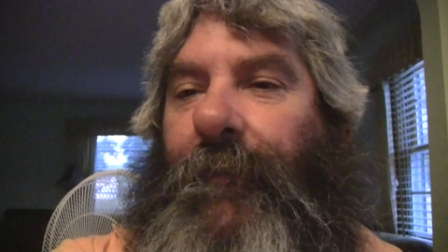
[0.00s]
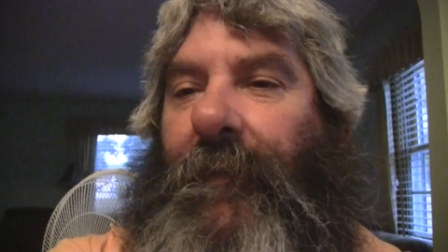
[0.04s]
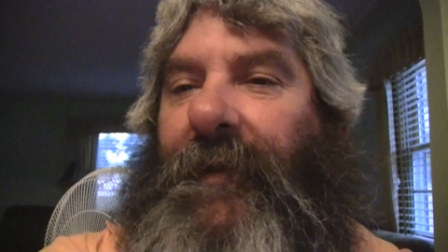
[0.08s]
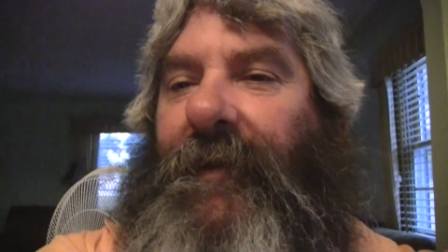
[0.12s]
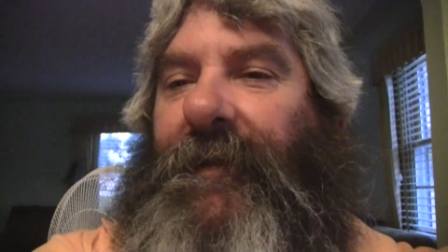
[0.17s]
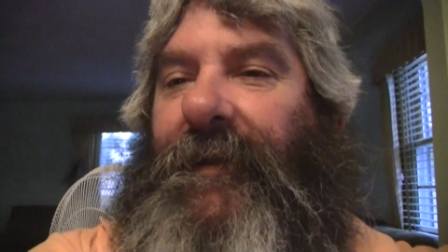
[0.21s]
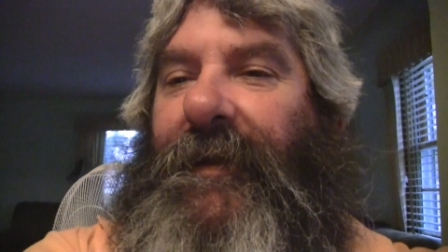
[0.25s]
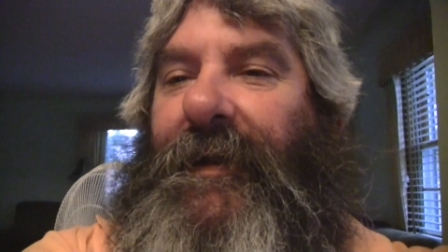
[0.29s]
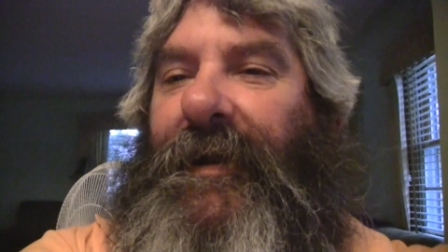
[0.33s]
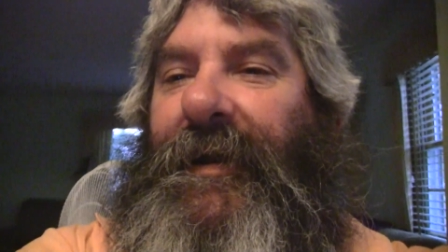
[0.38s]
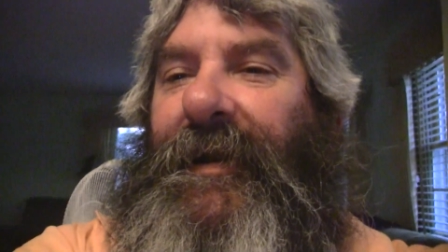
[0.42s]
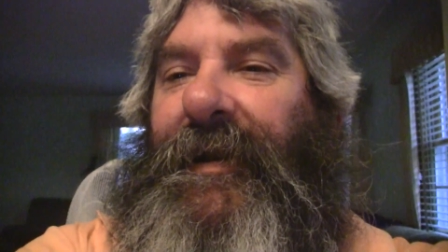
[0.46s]

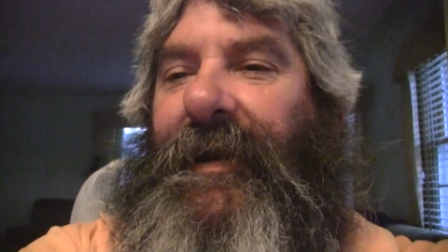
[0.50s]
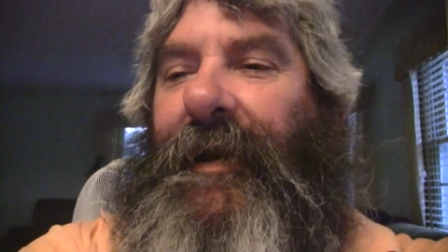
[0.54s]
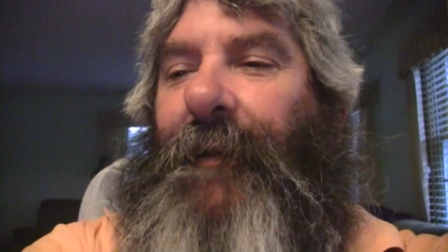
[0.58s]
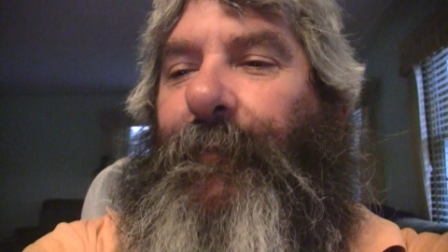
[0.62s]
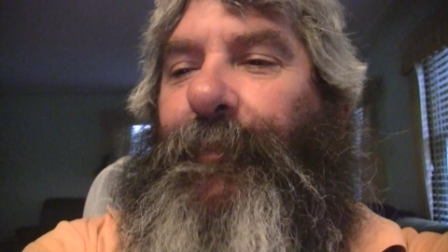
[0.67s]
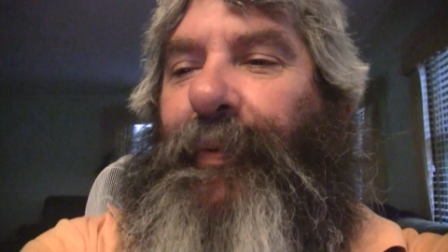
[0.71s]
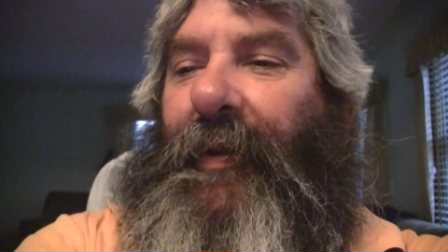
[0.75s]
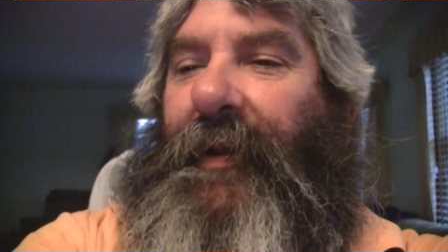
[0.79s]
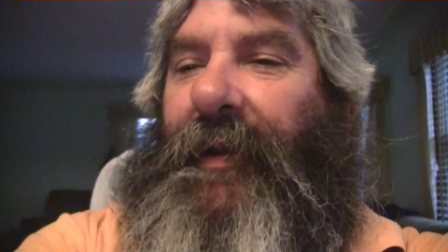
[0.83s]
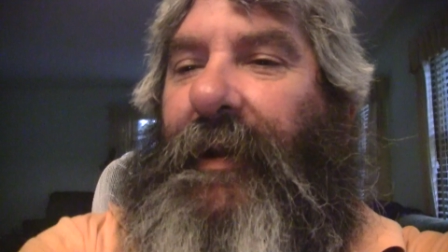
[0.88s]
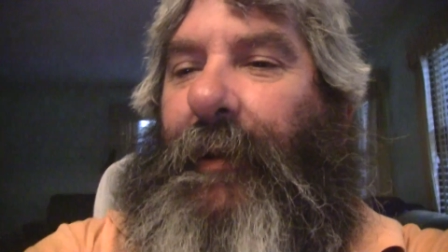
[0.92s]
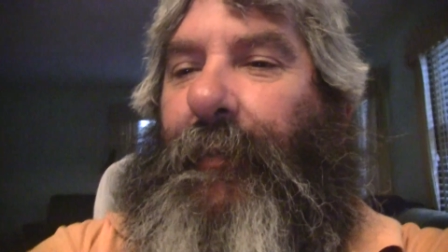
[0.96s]
I
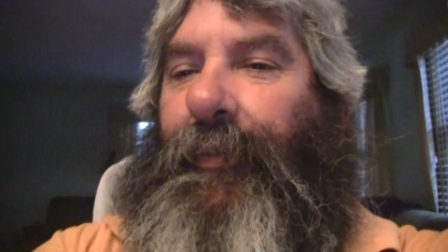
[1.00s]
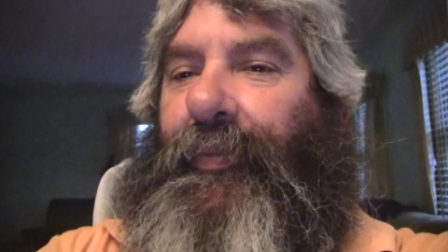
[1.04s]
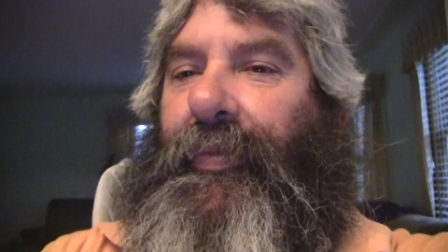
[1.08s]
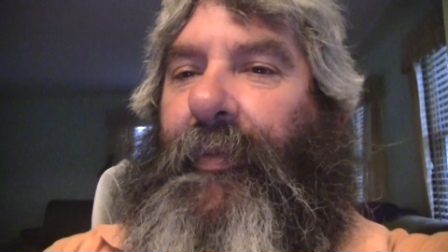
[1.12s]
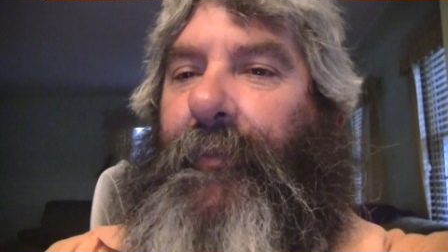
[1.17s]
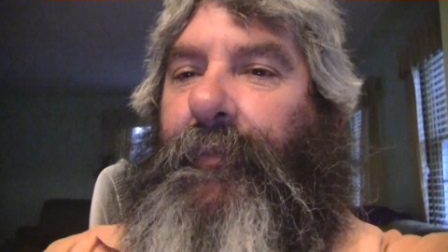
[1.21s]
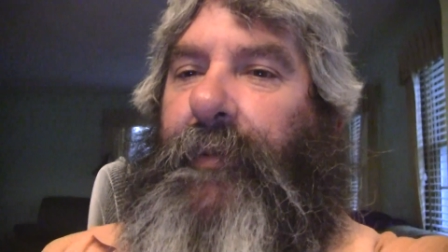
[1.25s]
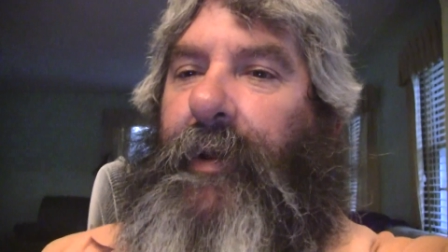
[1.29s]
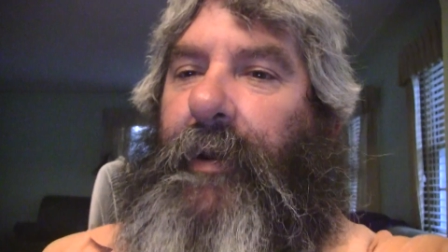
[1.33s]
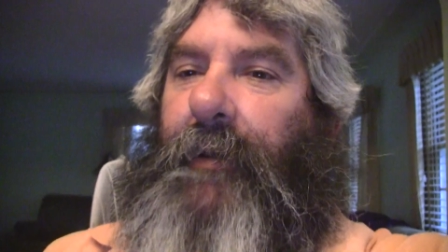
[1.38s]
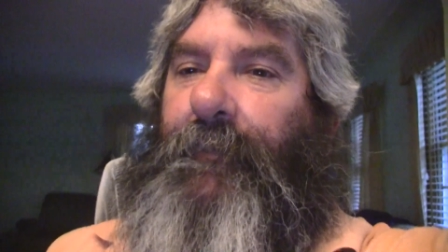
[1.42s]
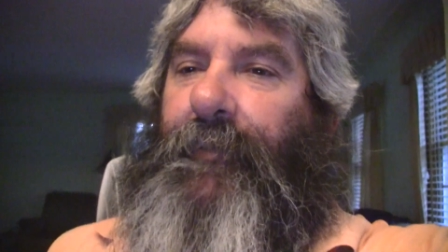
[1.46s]
put up
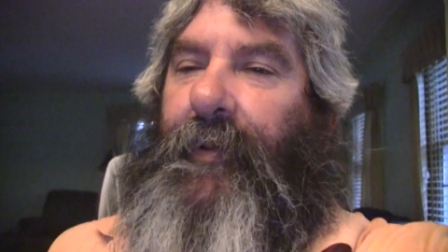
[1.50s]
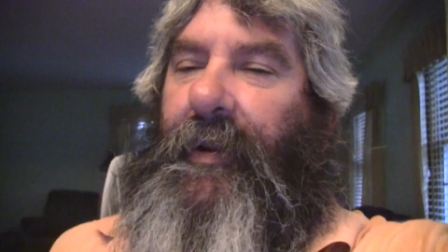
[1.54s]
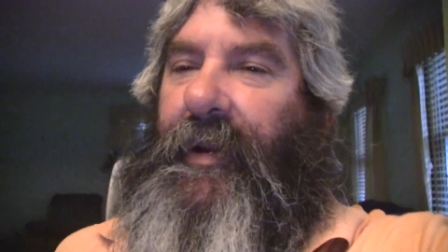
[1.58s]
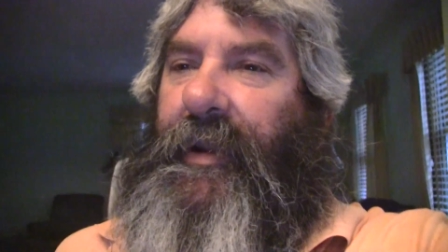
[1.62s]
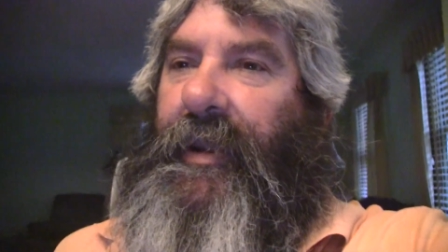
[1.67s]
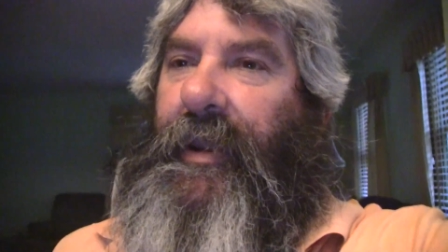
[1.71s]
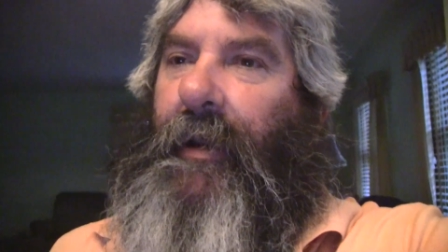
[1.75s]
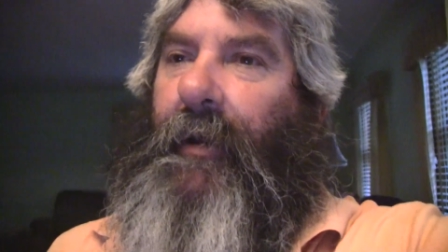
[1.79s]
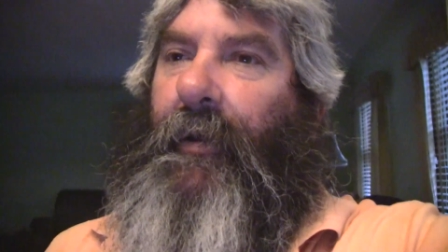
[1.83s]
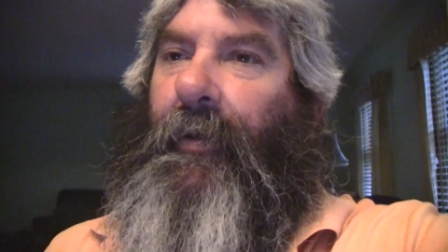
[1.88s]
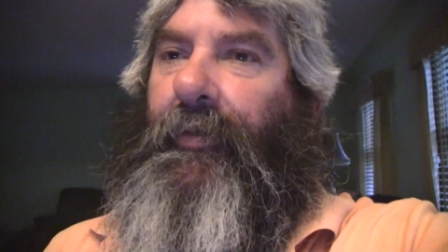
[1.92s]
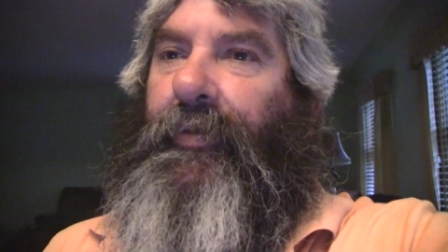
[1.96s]
some good
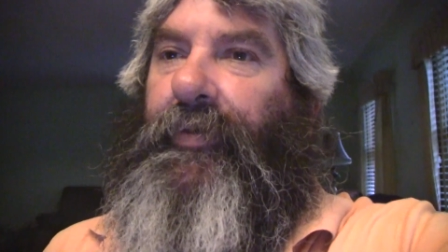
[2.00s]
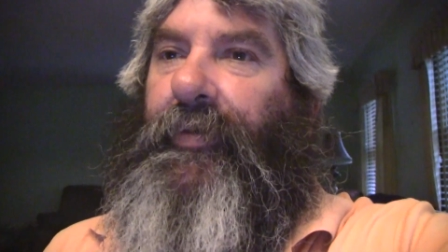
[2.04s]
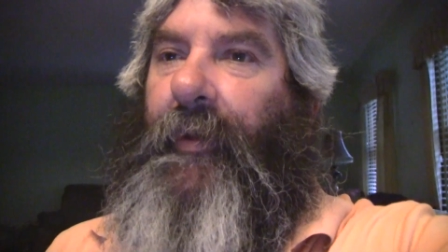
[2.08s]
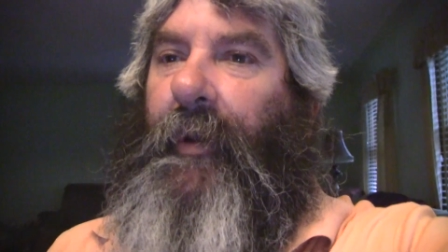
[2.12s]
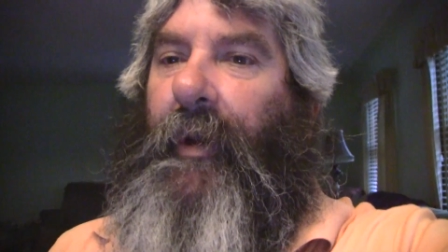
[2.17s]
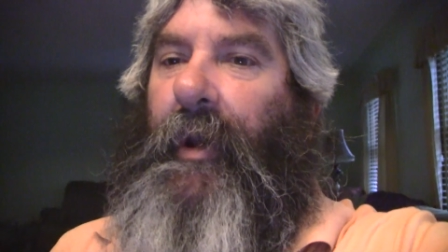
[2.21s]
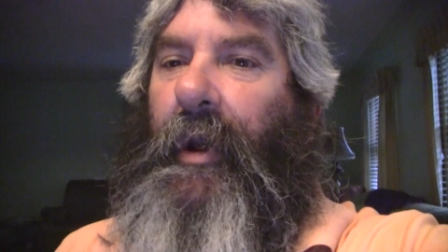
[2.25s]
videos